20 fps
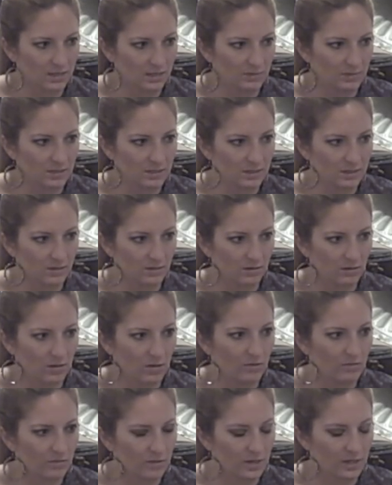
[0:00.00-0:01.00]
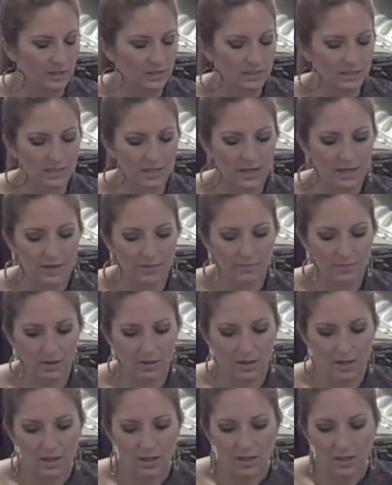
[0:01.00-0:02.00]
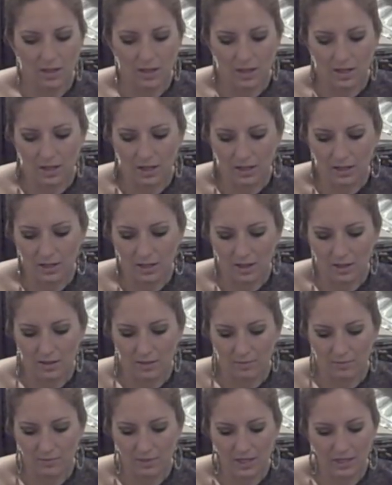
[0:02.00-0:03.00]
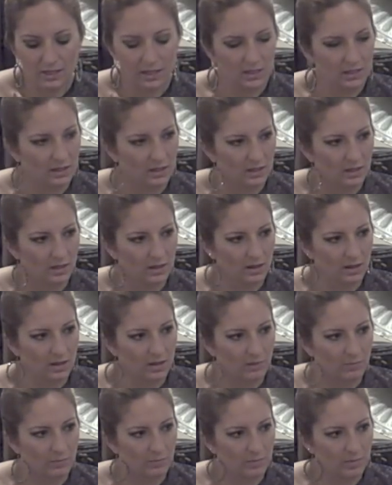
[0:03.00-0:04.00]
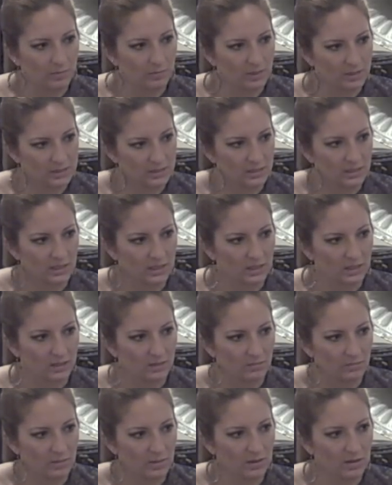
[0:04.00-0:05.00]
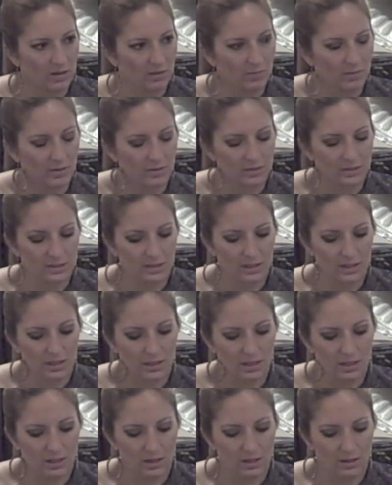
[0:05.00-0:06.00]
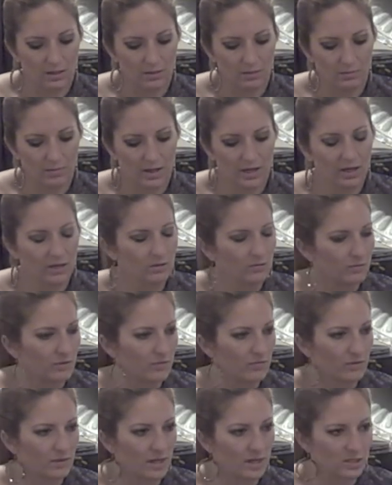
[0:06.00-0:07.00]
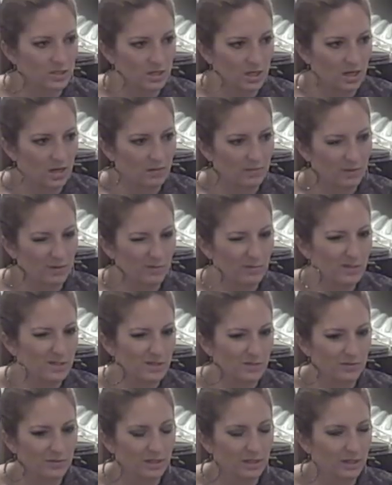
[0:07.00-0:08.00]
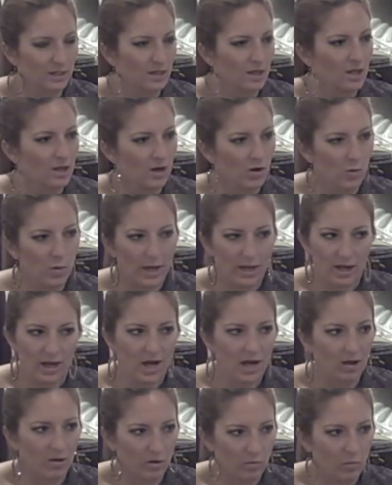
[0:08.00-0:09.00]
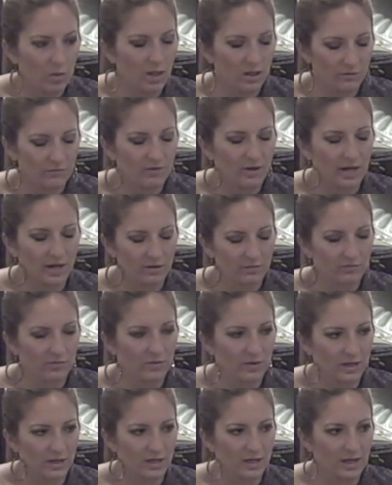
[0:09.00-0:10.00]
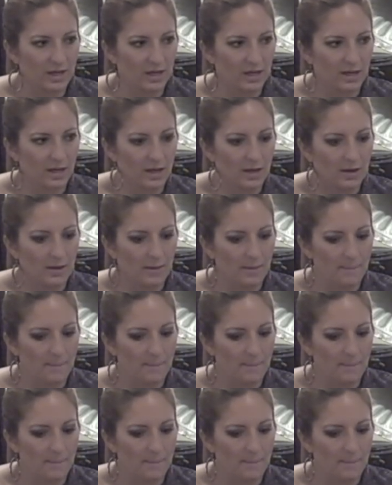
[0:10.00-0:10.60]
He was still over it at the time, and they needed a publicity and PR person, and I interviewed for that job and wasn't really quite qualified for it yet.